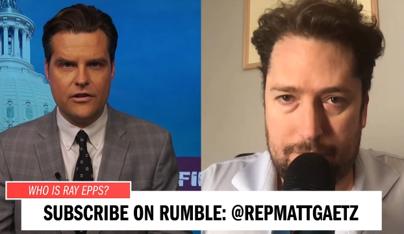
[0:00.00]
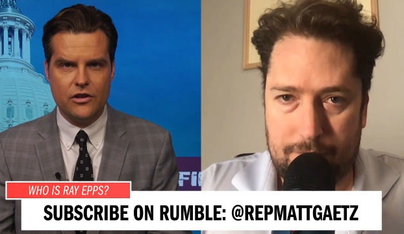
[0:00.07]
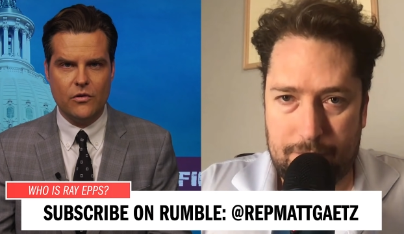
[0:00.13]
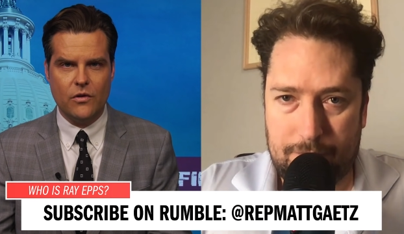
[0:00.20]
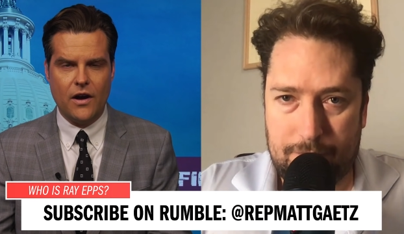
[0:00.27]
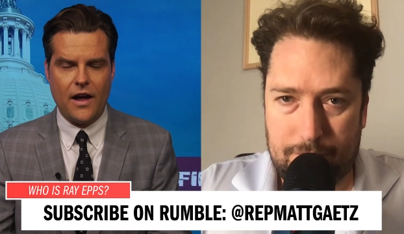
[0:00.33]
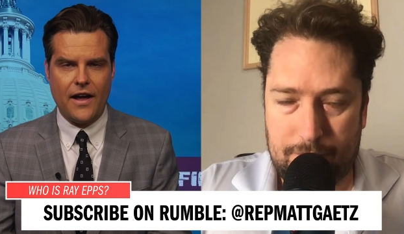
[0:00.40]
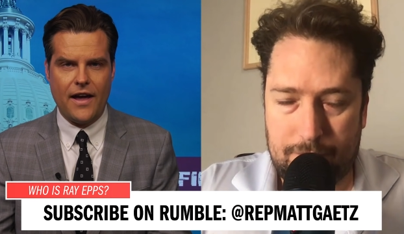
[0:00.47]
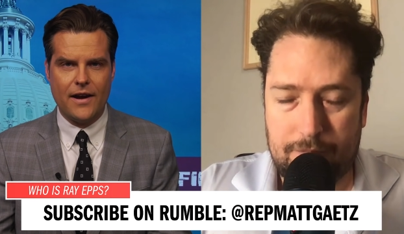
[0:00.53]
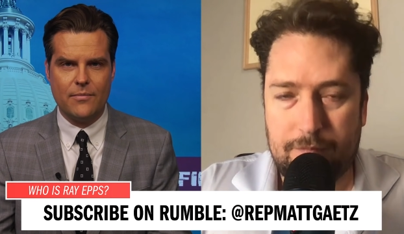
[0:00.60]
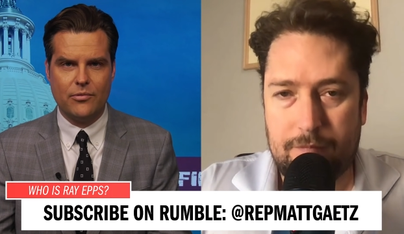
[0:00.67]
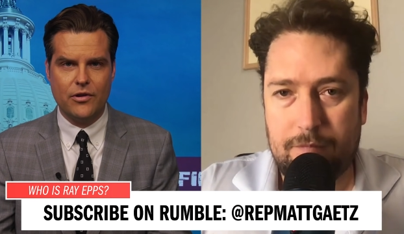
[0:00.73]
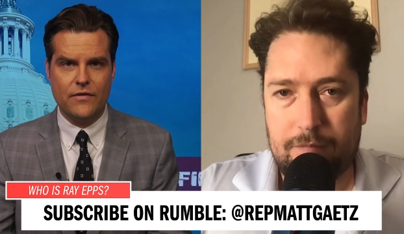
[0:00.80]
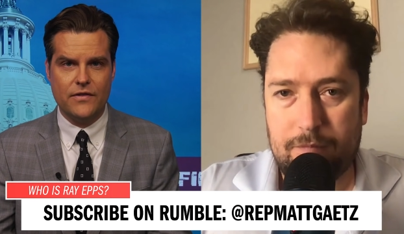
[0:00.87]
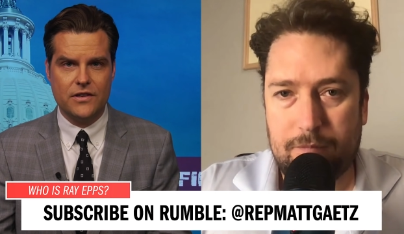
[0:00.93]
Speaker 1: and you and I had a
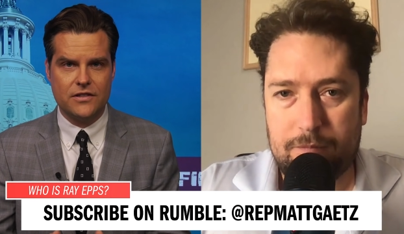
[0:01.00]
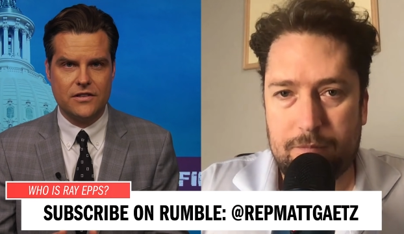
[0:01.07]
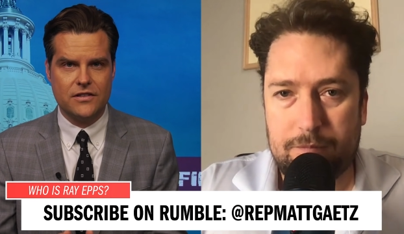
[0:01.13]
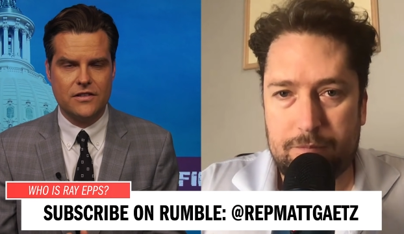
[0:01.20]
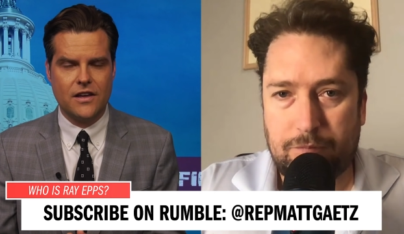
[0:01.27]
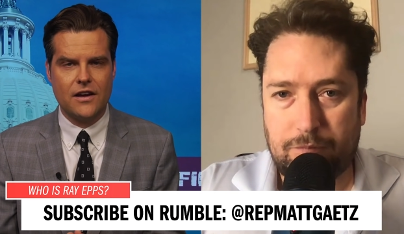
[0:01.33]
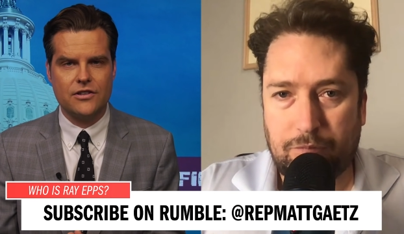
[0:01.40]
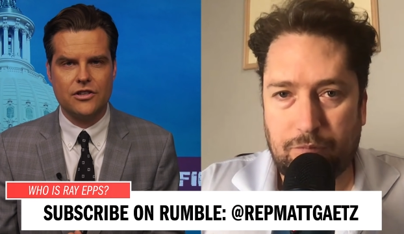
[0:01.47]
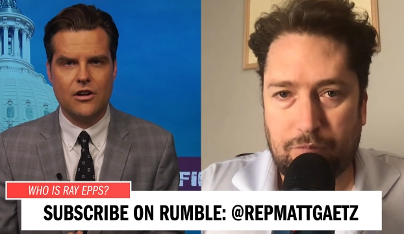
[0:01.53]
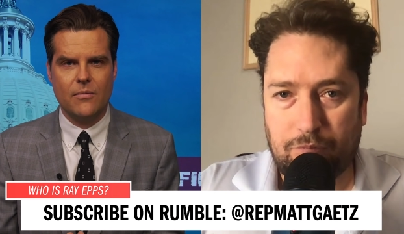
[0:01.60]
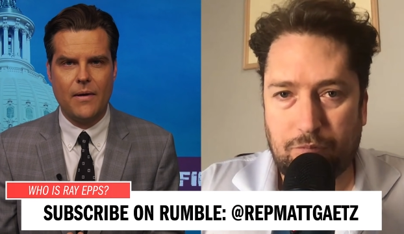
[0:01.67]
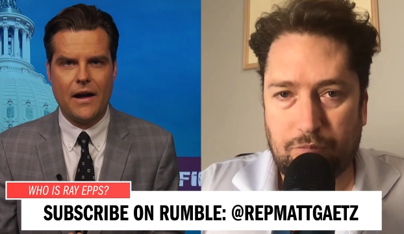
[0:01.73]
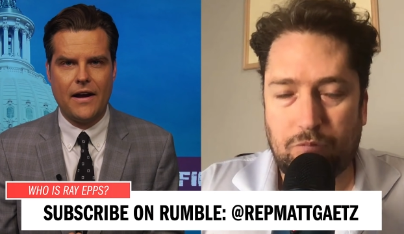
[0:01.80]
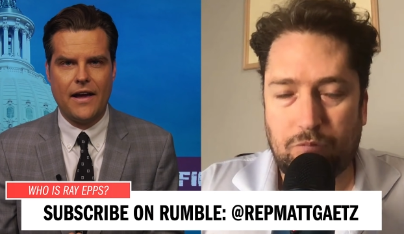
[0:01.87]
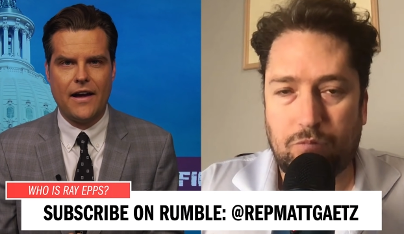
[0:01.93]
previous discussion
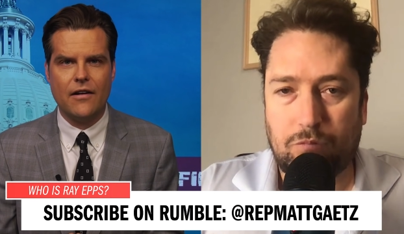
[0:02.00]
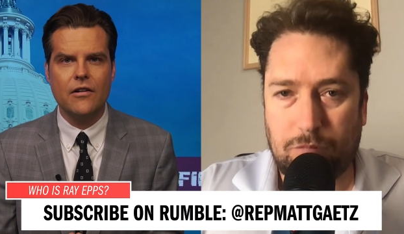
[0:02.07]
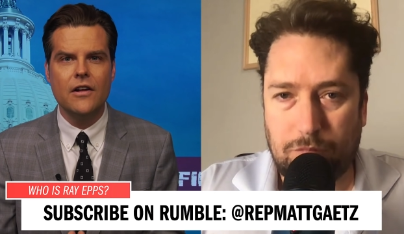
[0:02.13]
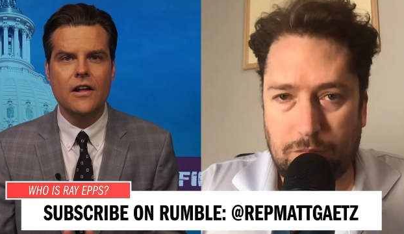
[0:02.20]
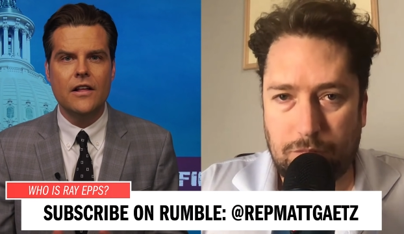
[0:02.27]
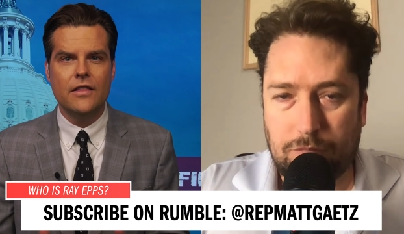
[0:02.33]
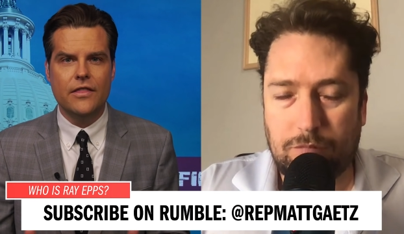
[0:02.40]
about how